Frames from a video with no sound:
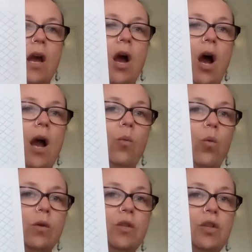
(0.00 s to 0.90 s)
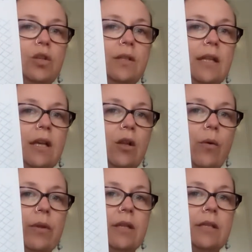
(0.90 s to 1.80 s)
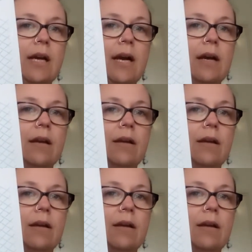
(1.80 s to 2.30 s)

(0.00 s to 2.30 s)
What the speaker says: I was using the glow in the dark